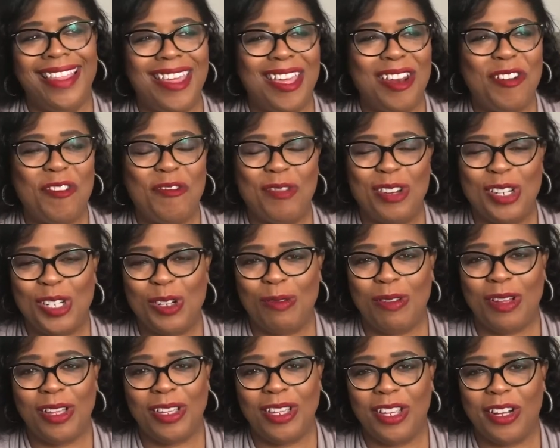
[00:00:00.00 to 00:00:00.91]
they don't wish you
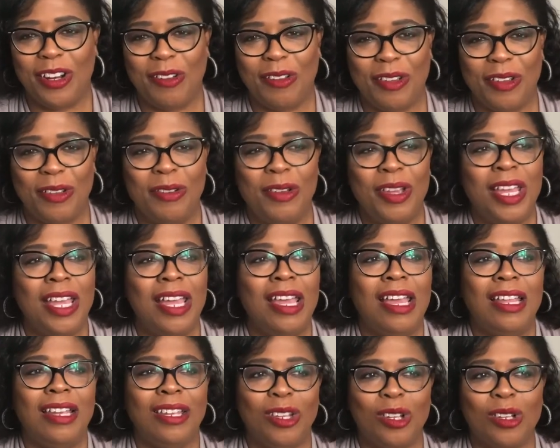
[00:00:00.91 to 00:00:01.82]
well. You know, you
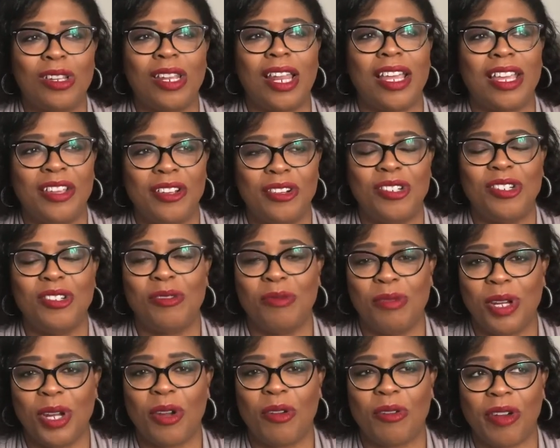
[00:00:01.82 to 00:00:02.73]
look like you're
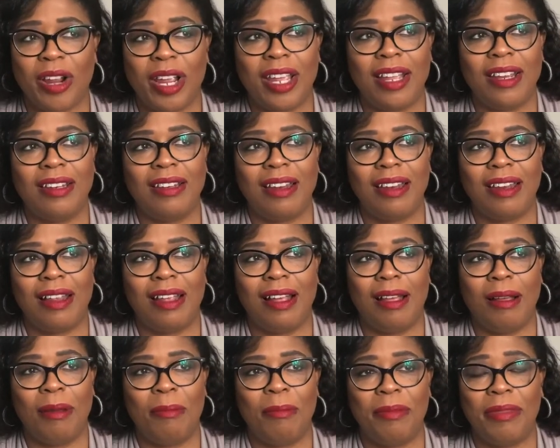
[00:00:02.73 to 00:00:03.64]
doing great
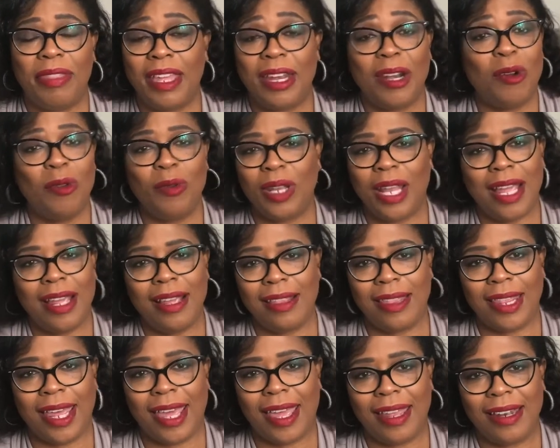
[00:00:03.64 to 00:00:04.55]
um, they don't
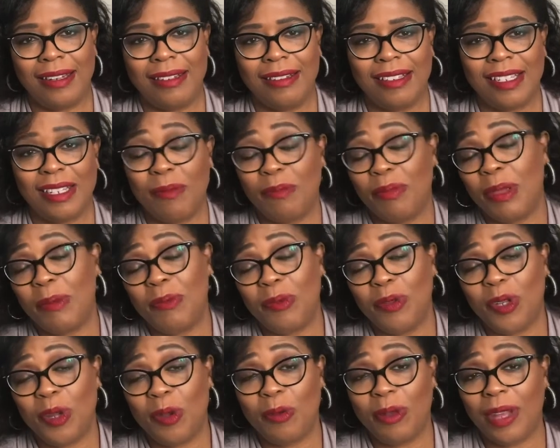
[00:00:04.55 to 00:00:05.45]
like that. Some
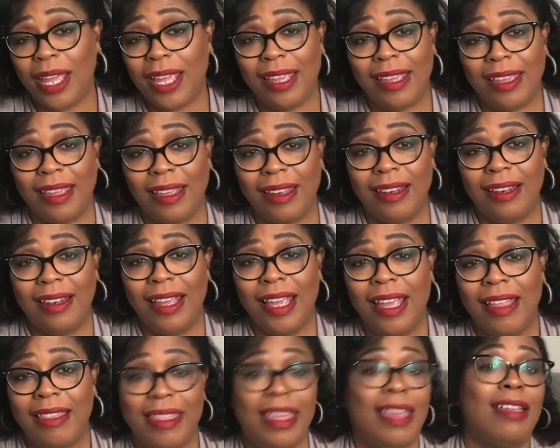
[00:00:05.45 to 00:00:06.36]
people don't like it.
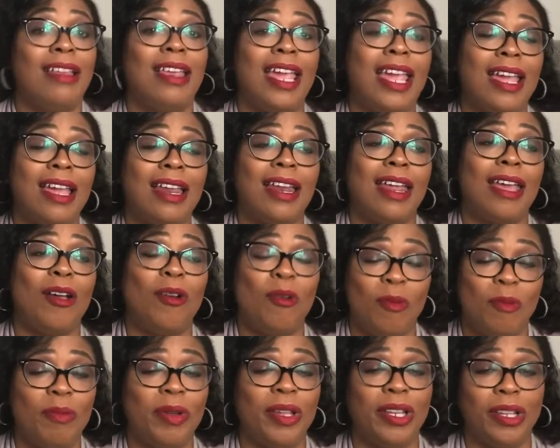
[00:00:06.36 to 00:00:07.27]
They can't
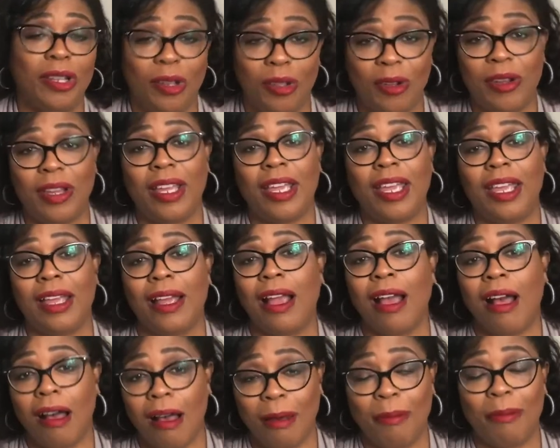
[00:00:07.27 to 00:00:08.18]
help but look and
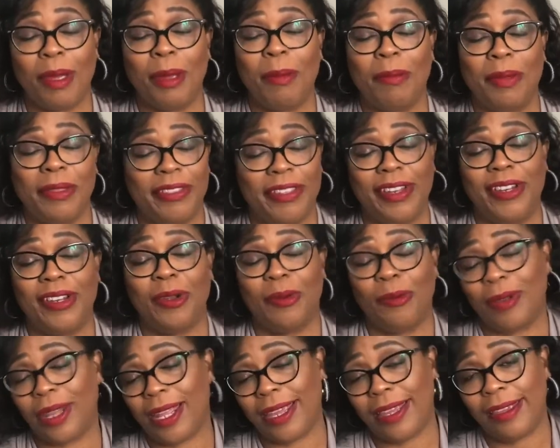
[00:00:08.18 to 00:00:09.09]
comment, but they
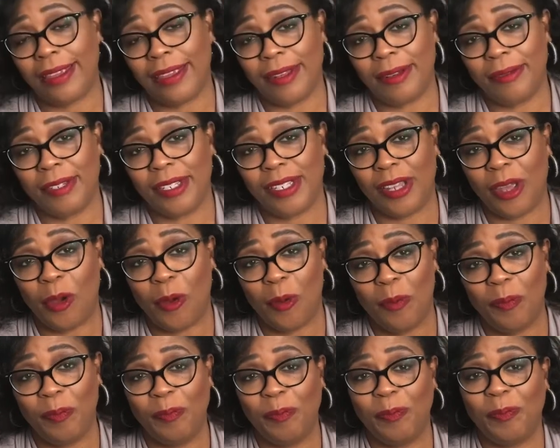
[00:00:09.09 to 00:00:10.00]
don't like it. So,
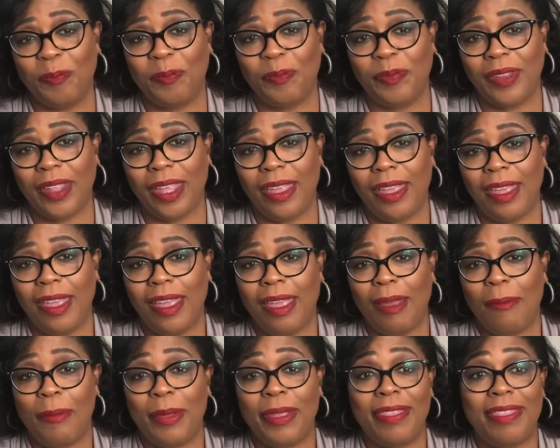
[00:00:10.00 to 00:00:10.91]

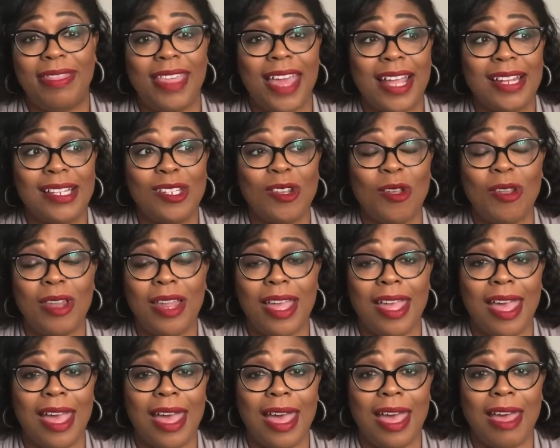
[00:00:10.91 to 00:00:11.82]
but that's all I
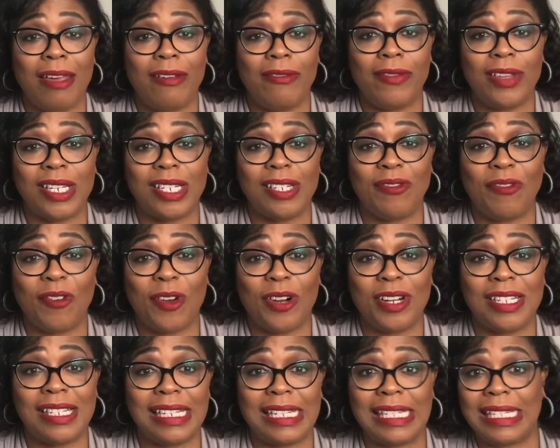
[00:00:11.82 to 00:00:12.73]
have as far
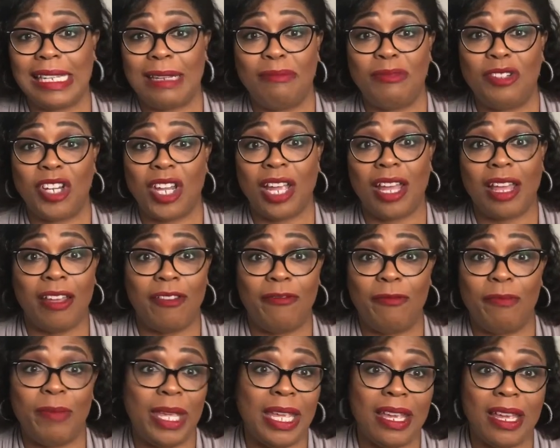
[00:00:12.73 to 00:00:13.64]
as the subject
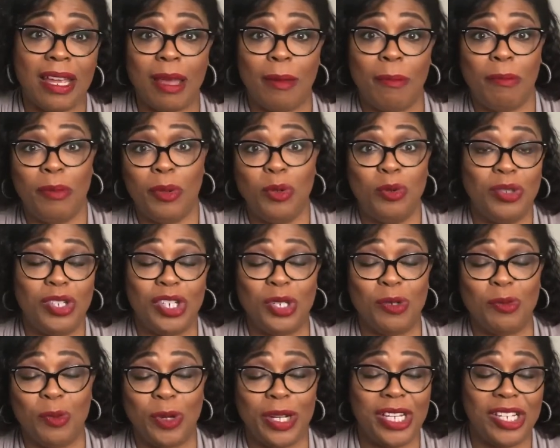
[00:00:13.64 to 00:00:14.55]
of being a
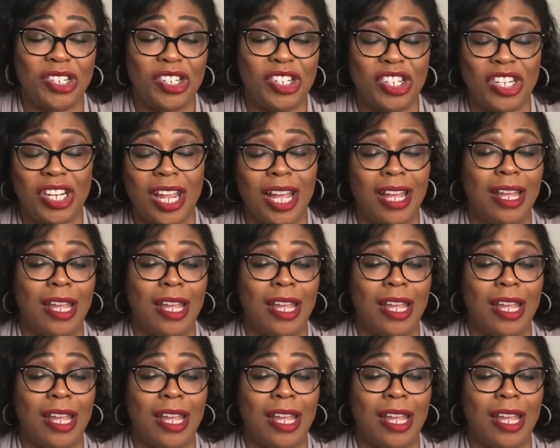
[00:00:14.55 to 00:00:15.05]
bougie witch.